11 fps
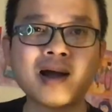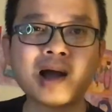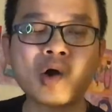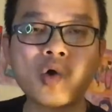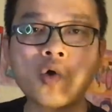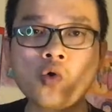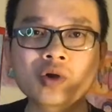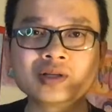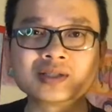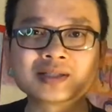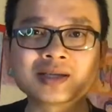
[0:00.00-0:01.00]

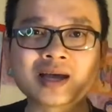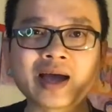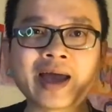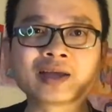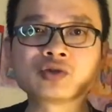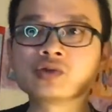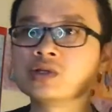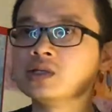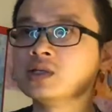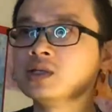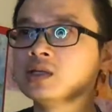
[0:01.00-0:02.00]
organs are
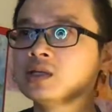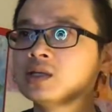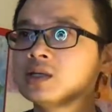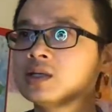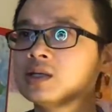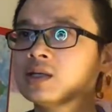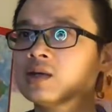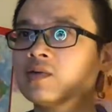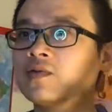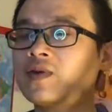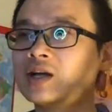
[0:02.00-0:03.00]
actually
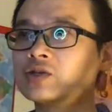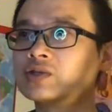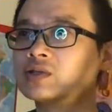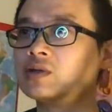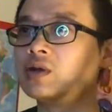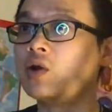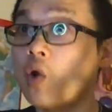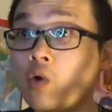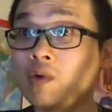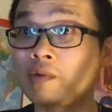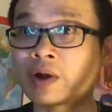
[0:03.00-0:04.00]
function
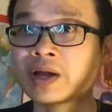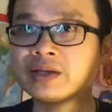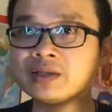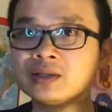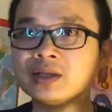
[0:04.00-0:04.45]
lower, right?